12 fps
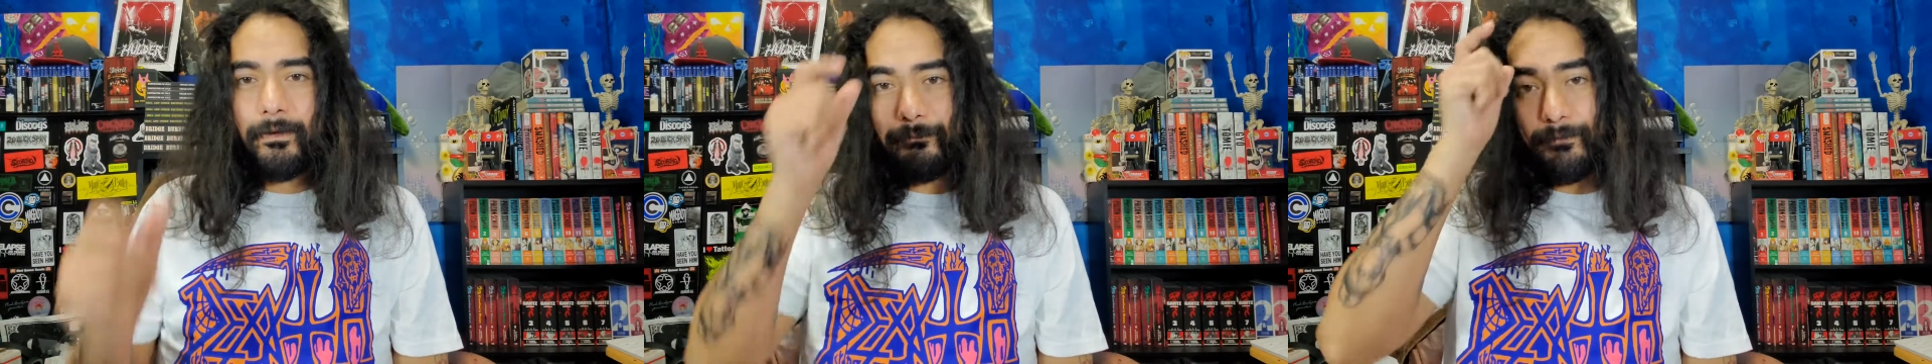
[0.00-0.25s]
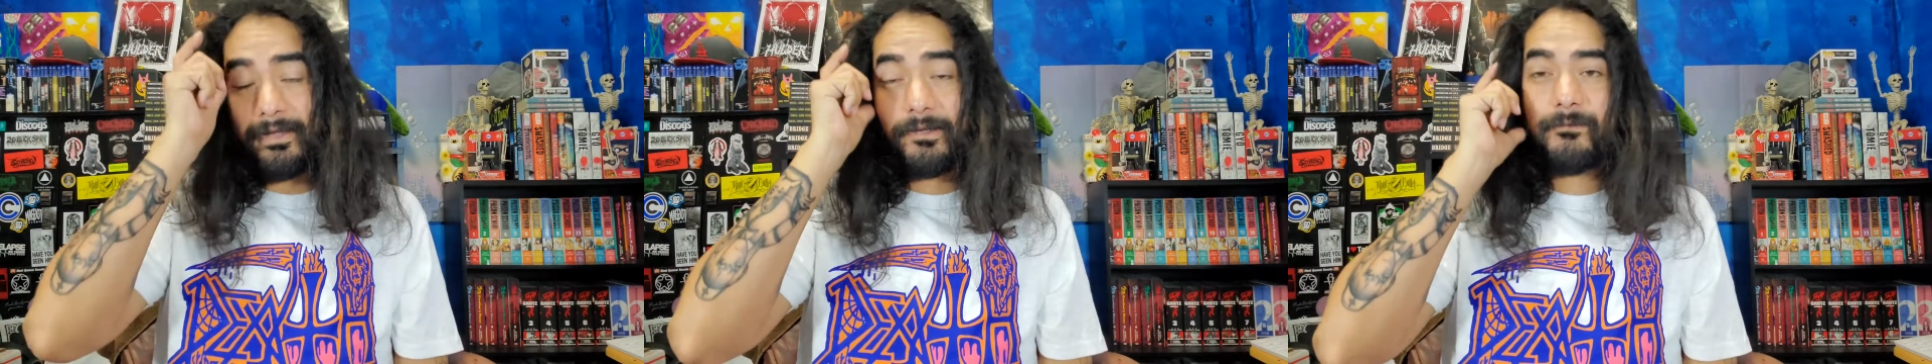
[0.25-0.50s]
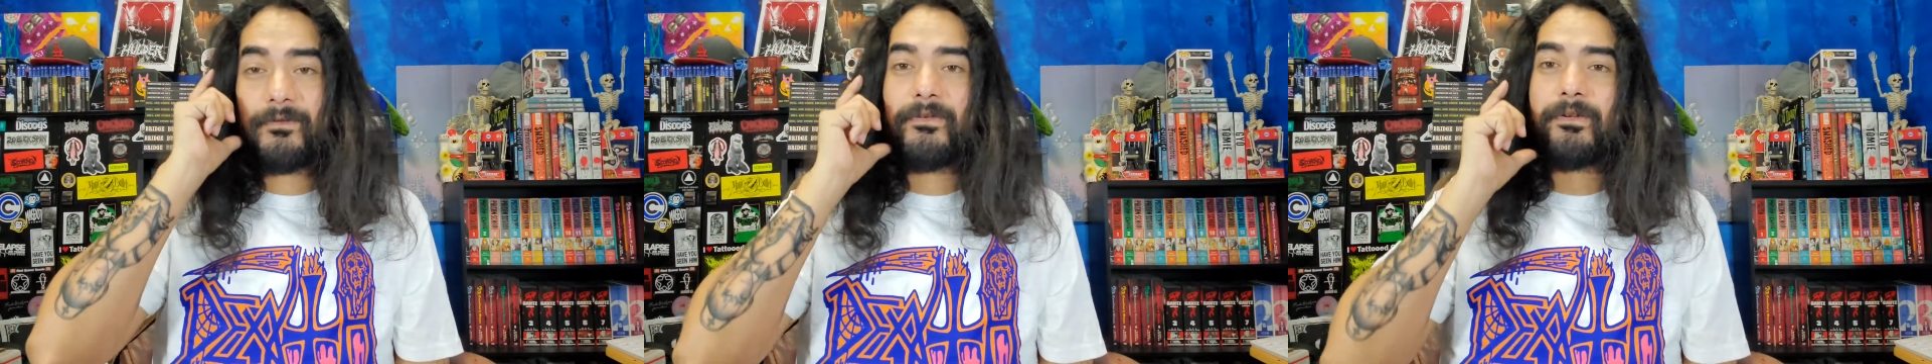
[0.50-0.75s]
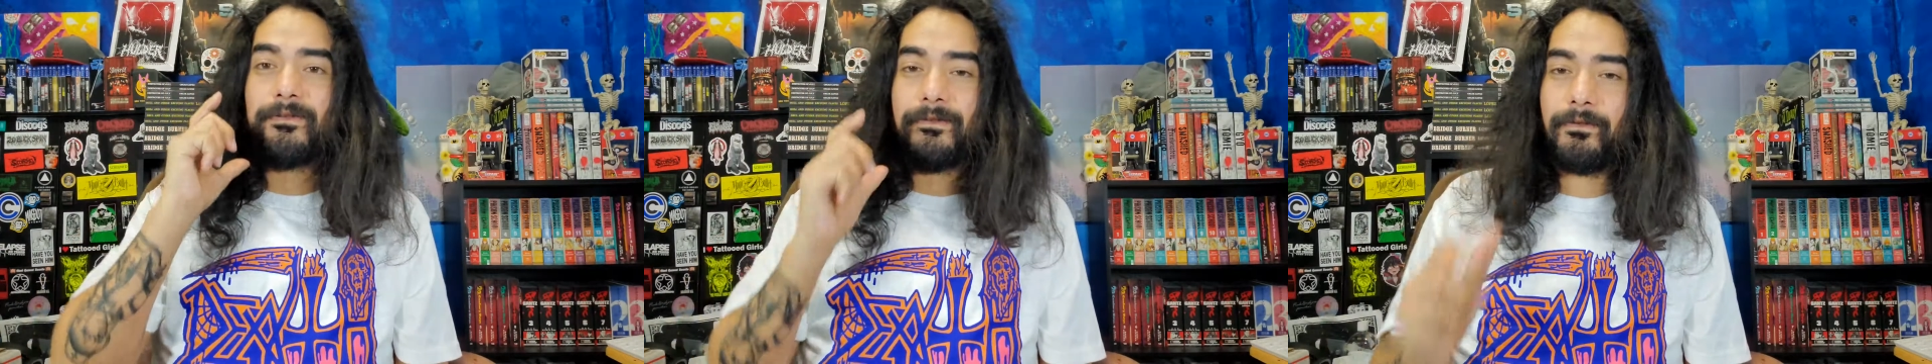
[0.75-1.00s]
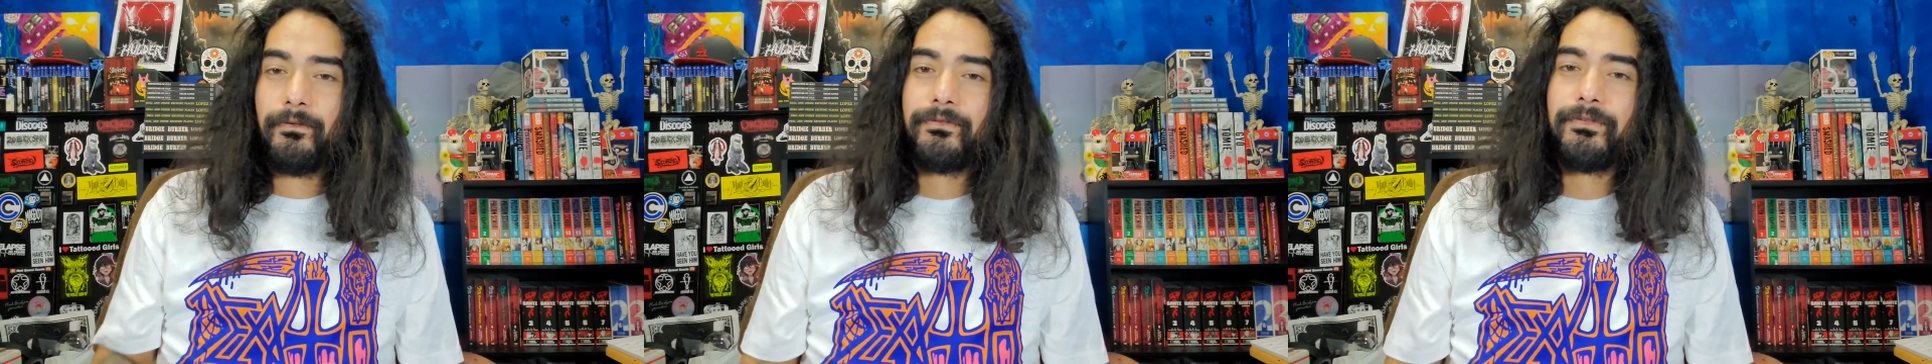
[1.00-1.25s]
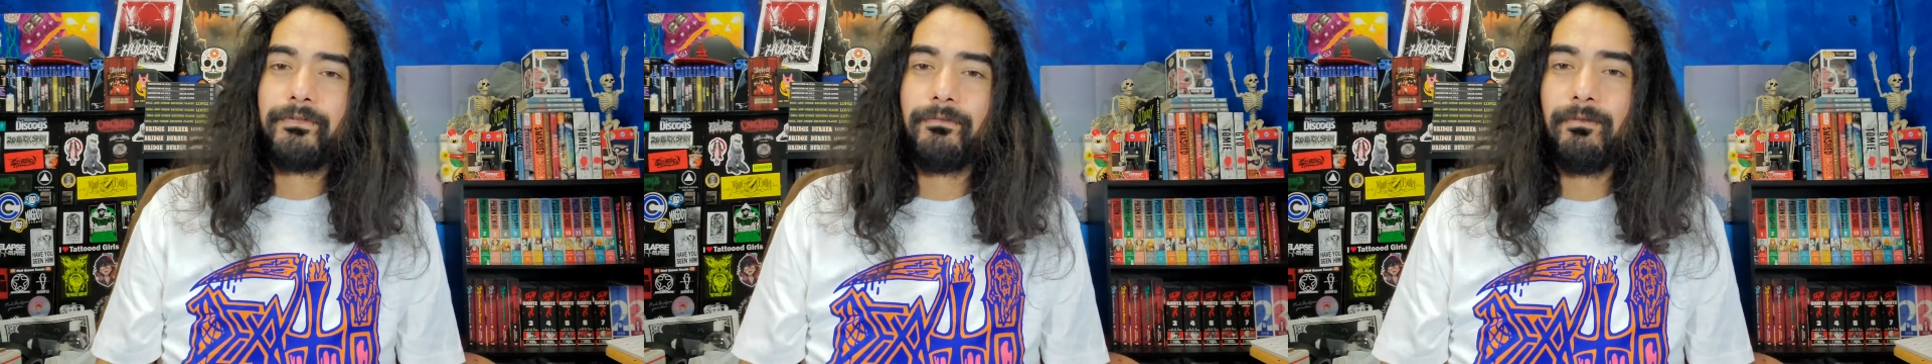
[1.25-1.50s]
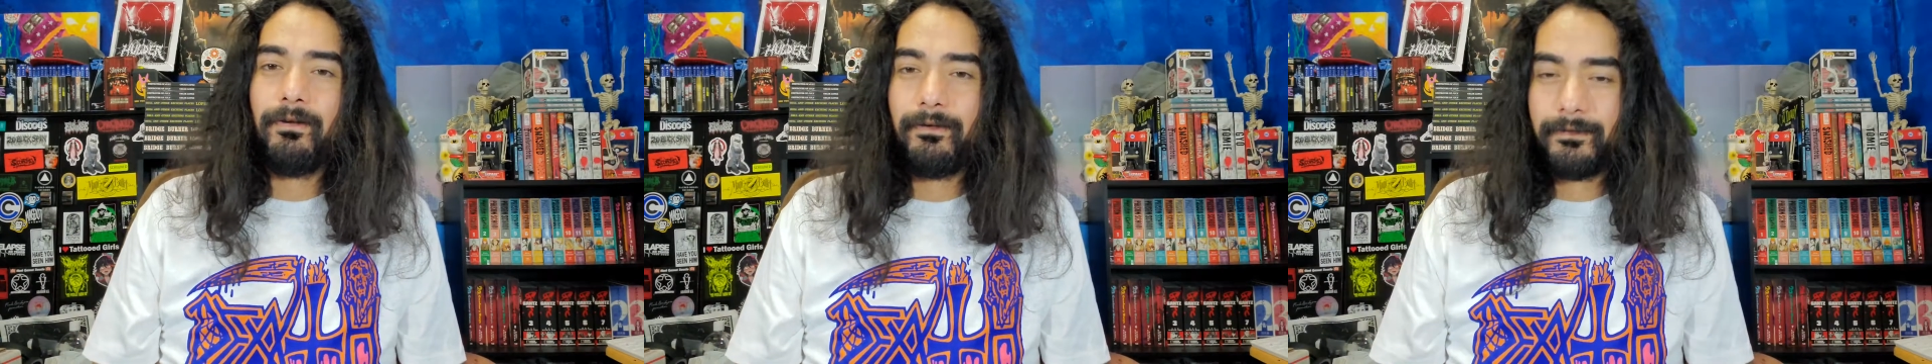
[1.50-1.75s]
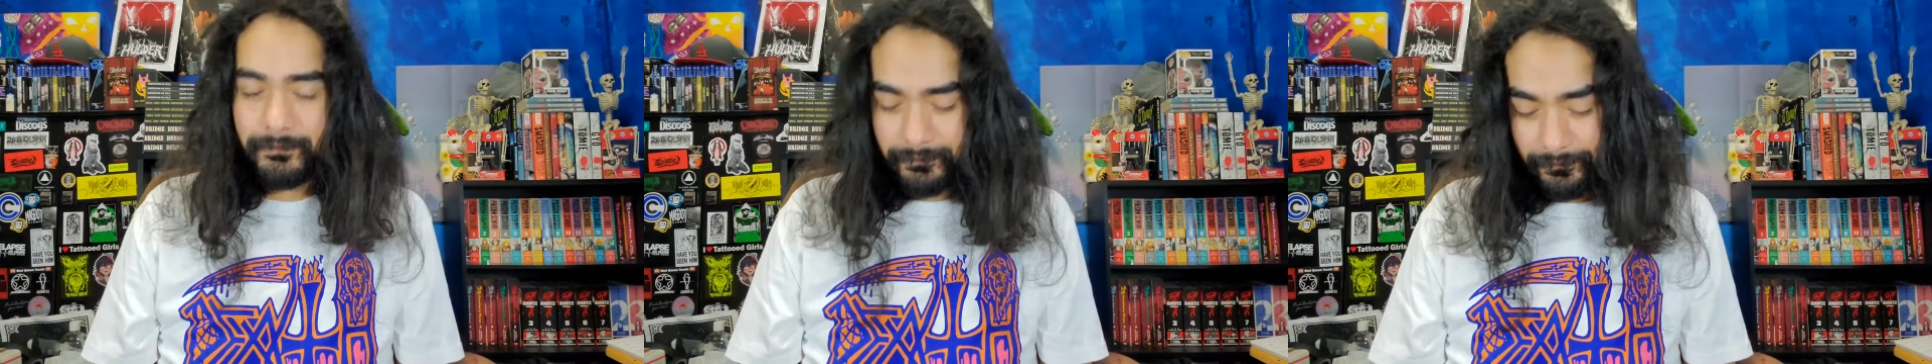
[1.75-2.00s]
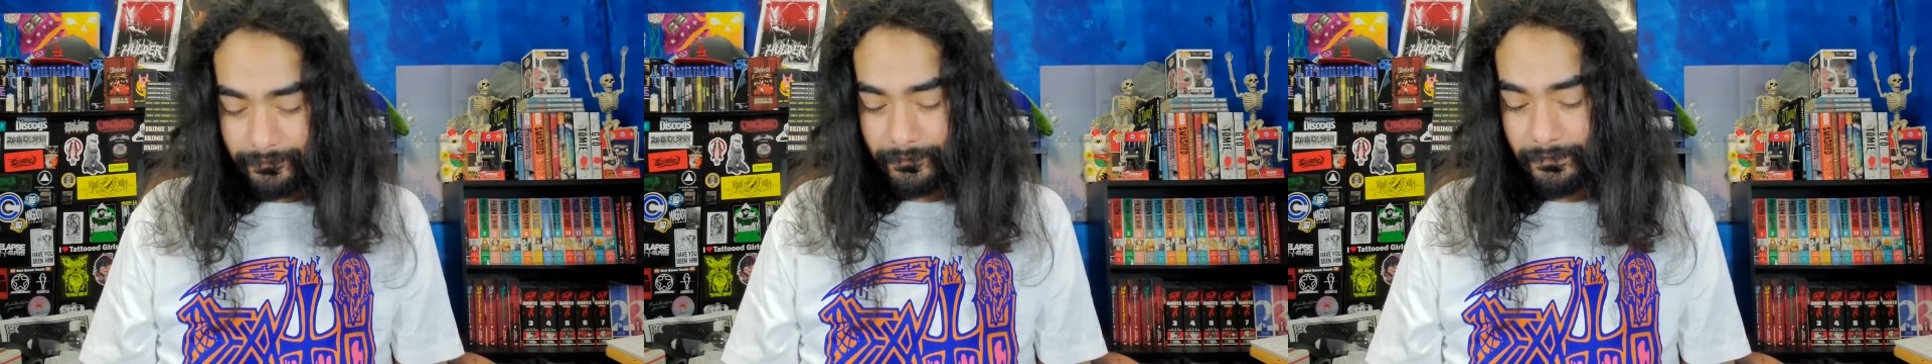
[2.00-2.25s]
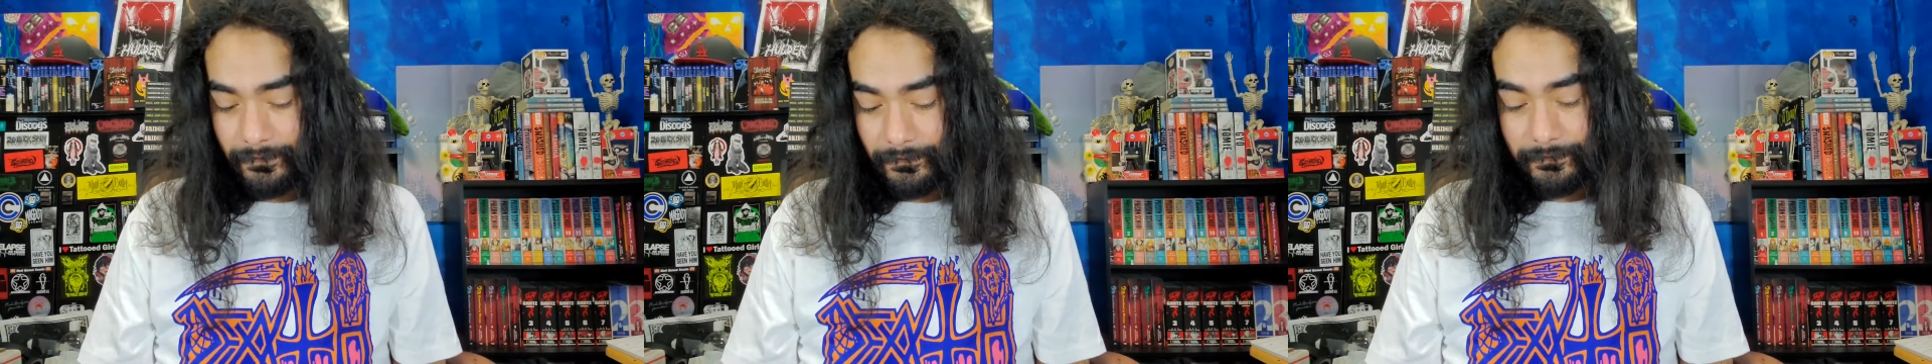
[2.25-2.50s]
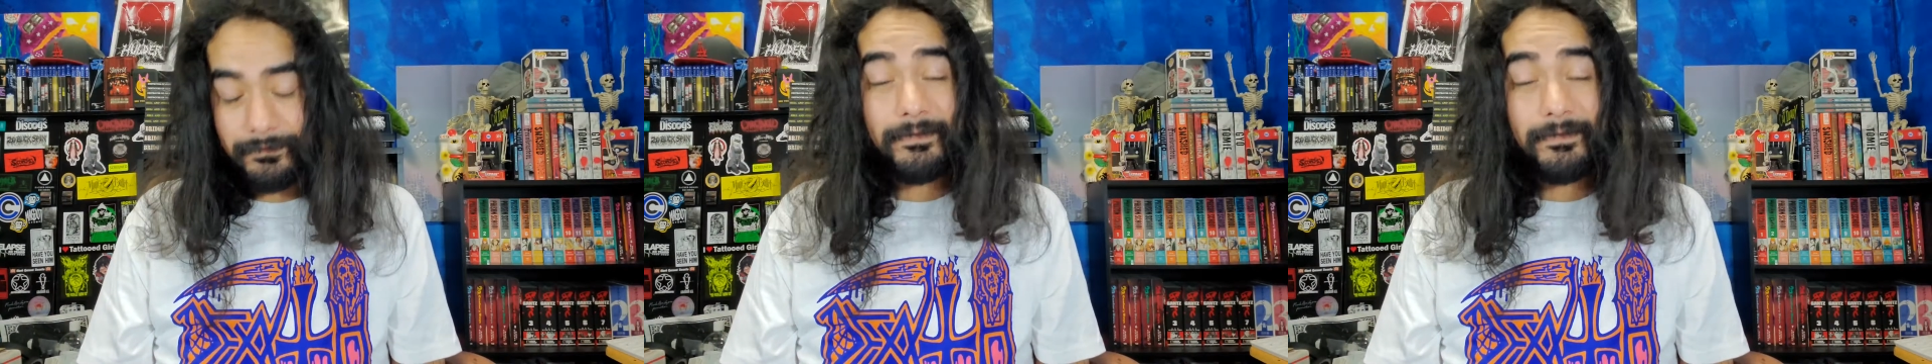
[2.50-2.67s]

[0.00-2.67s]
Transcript: making my videos a little too long. So